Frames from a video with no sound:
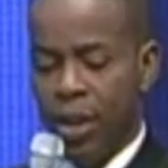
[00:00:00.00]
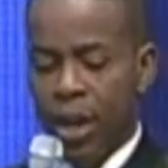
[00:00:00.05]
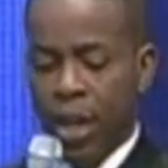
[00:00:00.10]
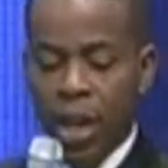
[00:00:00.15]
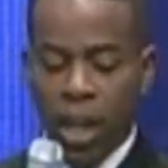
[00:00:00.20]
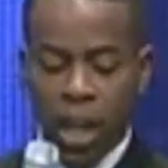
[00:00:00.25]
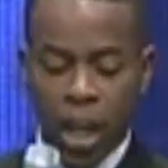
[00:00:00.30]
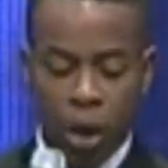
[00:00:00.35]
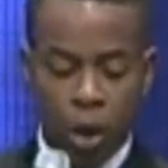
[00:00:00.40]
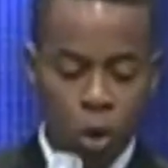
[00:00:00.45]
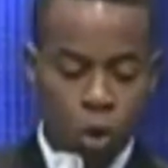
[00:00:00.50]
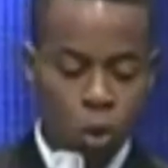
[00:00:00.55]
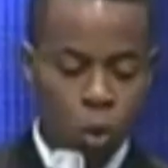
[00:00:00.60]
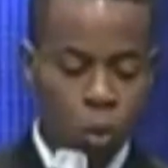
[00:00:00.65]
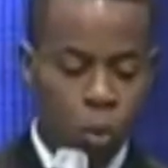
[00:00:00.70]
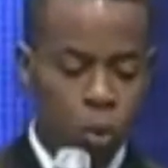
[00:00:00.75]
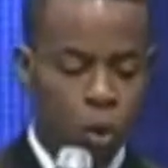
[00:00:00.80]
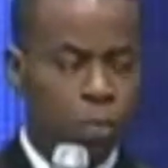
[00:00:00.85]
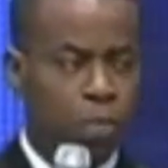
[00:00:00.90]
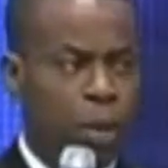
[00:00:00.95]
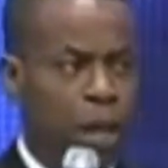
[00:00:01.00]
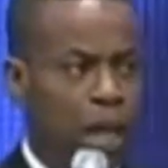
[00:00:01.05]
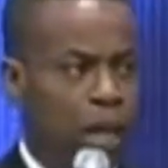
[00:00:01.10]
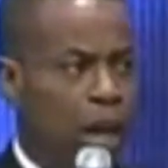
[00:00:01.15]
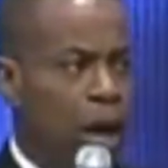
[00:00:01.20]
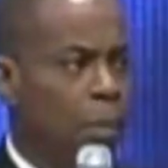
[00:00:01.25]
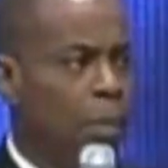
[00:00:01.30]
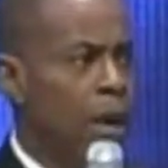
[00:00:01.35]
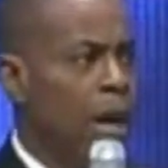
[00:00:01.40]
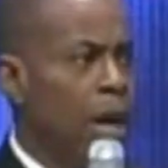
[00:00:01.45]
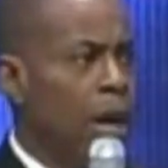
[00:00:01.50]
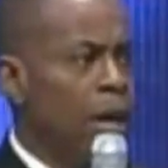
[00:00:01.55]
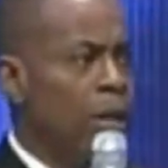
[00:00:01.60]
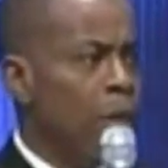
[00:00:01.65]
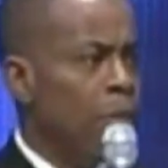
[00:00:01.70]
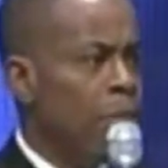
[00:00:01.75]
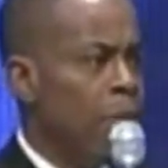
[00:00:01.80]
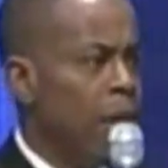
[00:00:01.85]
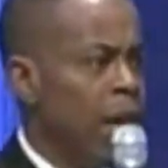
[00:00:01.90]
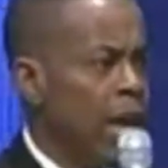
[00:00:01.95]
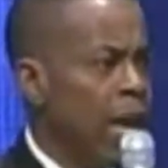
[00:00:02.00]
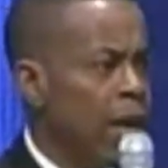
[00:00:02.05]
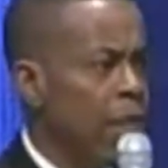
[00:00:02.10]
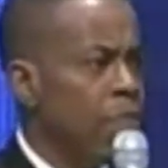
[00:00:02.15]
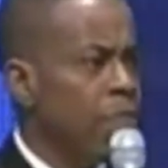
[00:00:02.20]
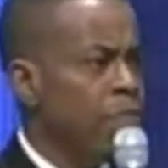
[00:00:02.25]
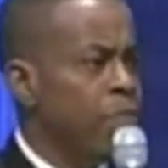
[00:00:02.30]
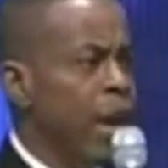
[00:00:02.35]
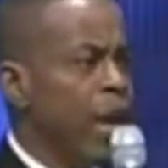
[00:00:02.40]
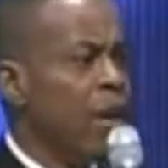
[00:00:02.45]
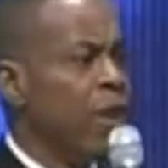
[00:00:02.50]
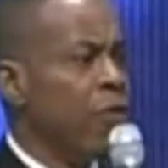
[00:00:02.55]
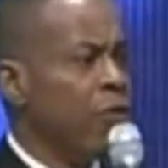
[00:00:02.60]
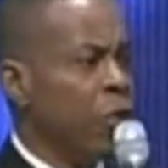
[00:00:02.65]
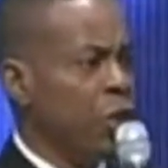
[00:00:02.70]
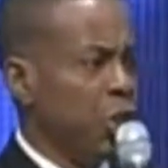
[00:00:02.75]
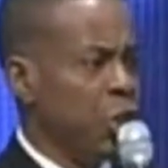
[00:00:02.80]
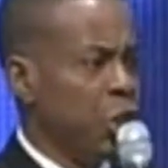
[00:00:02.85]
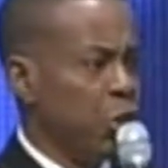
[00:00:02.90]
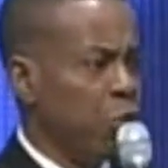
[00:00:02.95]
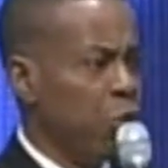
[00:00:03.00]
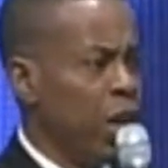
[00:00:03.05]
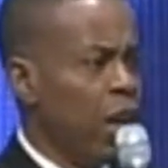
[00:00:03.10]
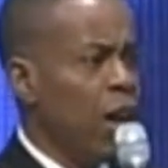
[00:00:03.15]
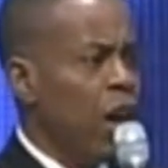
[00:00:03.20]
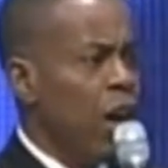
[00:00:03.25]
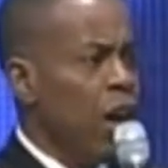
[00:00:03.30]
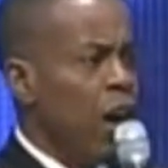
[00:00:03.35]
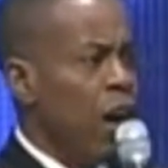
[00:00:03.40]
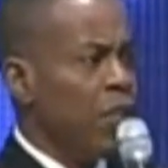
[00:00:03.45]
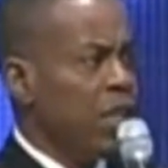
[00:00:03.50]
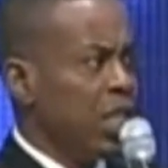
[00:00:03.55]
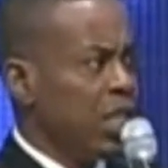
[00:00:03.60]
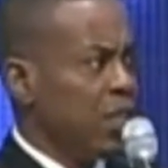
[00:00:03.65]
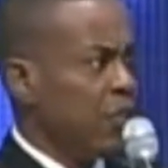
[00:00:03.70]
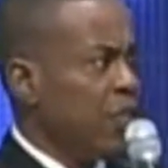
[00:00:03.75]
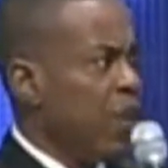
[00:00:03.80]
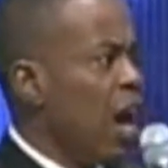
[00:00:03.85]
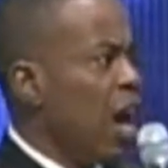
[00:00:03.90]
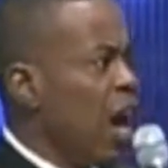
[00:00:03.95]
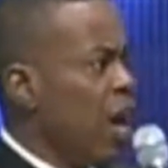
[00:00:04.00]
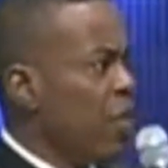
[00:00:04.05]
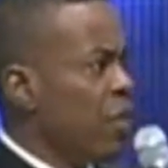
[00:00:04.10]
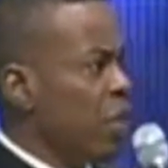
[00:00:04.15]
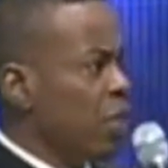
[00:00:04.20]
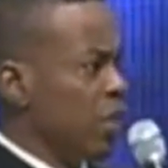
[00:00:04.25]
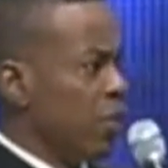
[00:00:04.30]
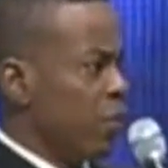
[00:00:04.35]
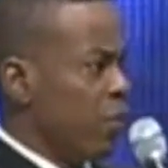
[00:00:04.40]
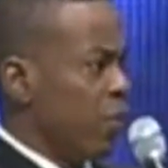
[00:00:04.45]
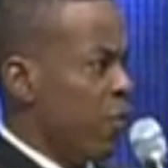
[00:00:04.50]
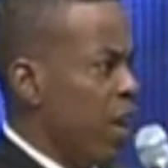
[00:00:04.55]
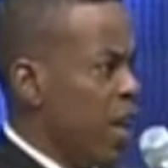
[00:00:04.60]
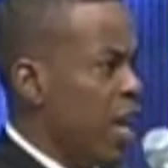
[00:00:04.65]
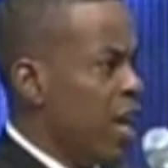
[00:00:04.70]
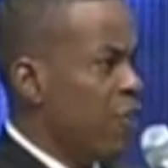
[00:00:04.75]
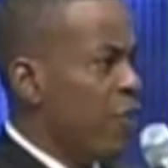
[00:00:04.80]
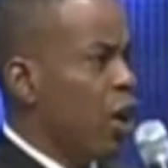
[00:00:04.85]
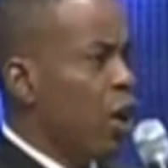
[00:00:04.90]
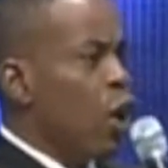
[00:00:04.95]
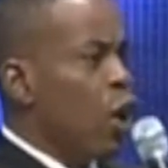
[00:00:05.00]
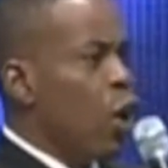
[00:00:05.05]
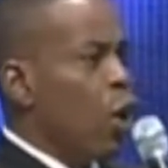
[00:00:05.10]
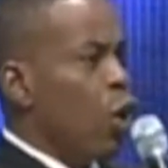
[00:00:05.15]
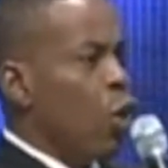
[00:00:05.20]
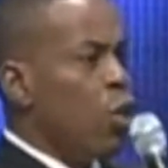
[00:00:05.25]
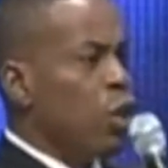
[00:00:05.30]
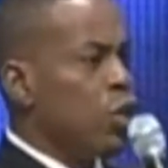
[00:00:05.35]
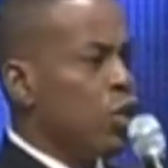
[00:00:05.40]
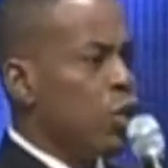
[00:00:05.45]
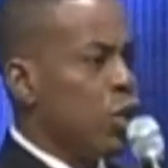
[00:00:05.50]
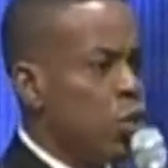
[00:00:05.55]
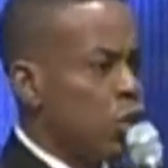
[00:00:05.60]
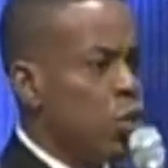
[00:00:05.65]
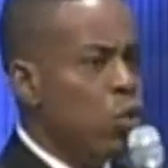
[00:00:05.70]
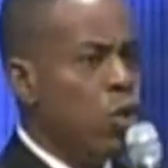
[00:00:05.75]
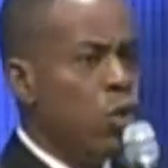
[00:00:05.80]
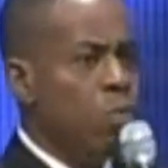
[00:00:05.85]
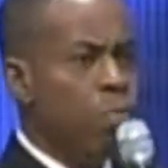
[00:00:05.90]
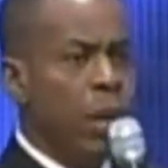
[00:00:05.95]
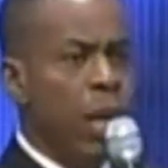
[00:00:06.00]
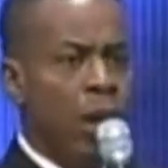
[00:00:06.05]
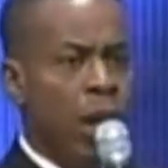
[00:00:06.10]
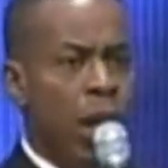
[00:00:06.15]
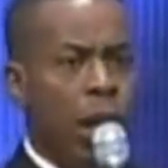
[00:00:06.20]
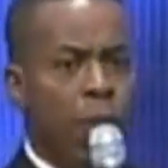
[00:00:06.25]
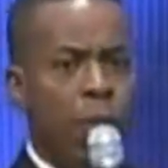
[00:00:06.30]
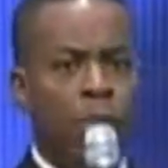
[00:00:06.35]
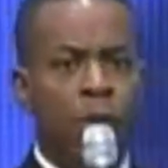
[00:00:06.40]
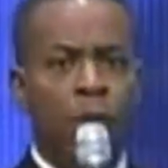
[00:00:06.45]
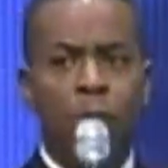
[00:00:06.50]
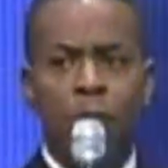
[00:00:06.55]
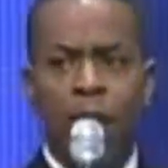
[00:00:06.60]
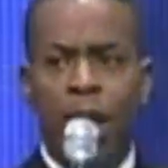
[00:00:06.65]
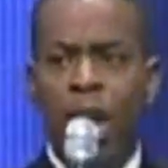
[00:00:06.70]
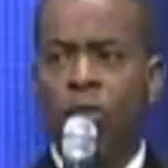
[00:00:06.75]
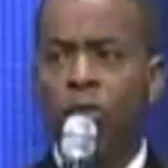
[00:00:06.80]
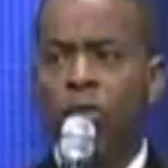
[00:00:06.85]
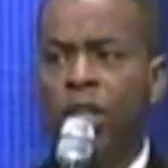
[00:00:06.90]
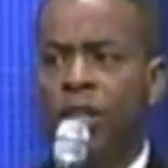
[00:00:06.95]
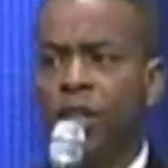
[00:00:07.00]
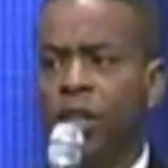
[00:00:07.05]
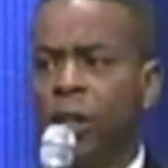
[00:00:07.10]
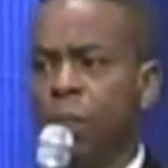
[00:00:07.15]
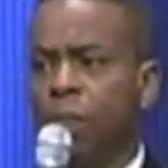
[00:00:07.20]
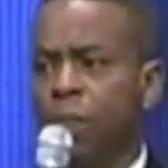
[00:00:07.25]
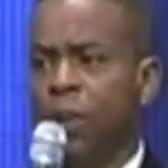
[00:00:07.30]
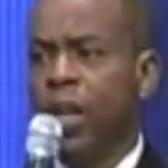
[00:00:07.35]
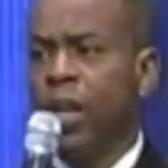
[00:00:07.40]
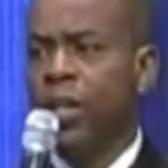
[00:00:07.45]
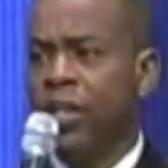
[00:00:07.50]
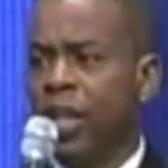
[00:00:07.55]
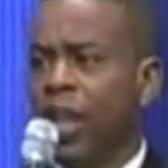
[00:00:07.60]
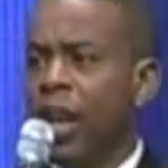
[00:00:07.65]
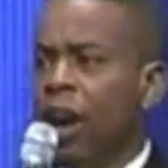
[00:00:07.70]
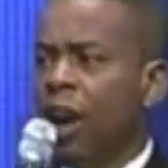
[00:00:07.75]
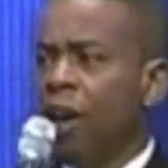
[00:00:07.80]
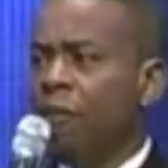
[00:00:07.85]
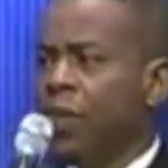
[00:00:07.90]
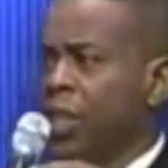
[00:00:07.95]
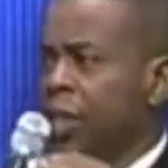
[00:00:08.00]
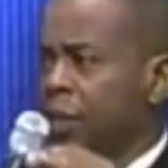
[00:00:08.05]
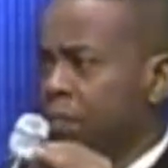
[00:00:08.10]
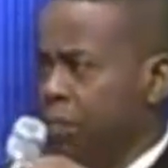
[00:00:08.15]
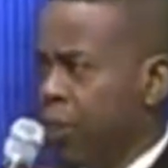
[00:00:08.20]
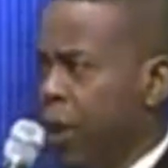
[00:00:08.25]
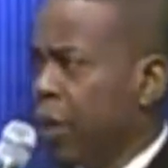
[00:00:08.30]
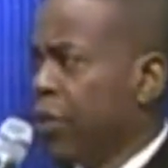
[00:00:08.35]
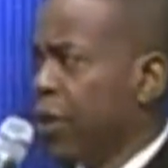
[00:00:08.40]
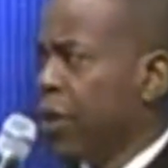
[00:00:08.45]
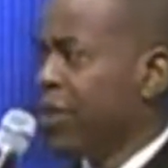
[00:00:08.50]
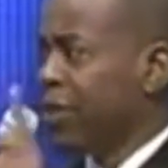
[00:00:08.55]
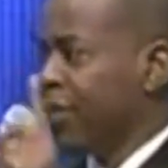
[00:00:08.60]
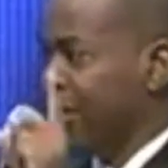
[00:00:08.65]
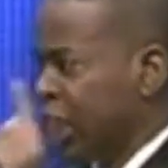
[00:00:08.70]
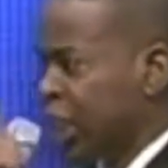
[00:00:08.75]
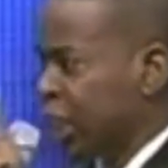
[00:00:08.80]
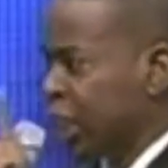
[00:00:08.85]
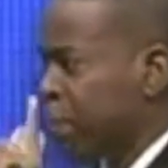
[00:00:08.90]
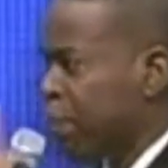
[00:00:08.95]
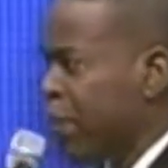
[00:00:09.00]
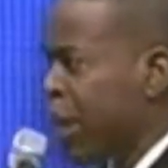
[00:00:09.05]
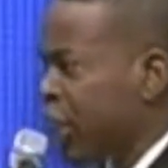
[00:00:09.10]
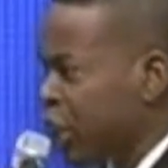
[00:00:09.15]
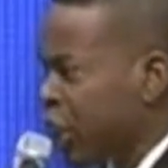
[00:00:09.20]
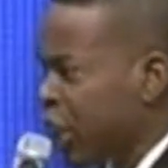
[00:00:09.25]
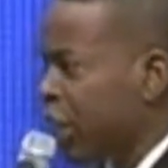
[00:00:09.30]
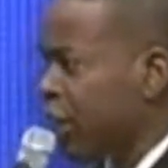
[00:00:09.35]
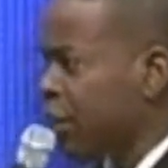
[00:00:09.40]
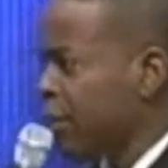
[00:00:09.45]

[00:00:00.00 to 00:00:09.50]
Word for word: He who would become the main beneficiary of his father's favor would soon become the main recipient of his brother's displeasure.